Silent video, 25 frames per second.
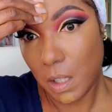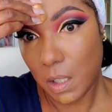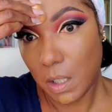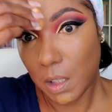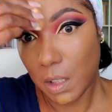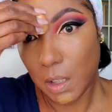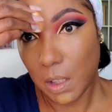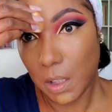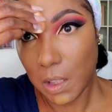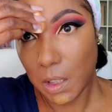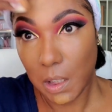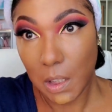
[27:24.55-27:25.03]
a
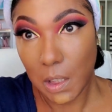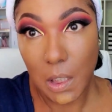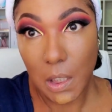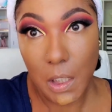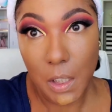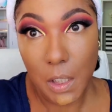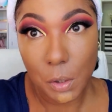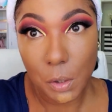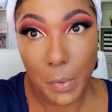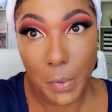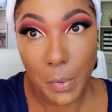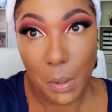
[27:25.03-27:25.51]

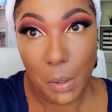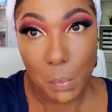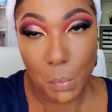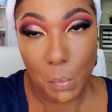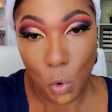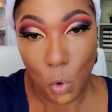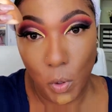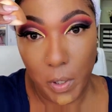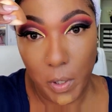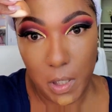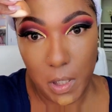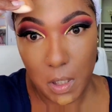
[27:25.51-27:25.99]
little bit
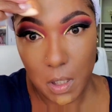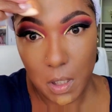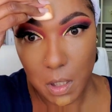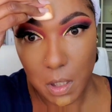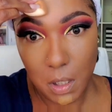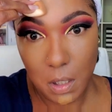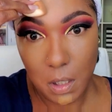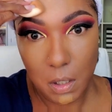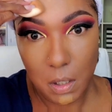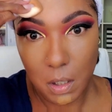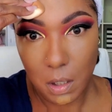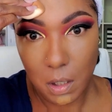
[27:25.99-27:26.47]

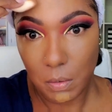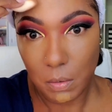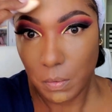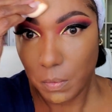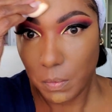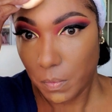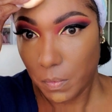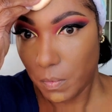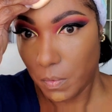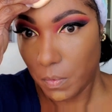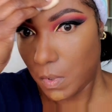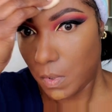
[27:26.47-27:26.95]
moist, you know.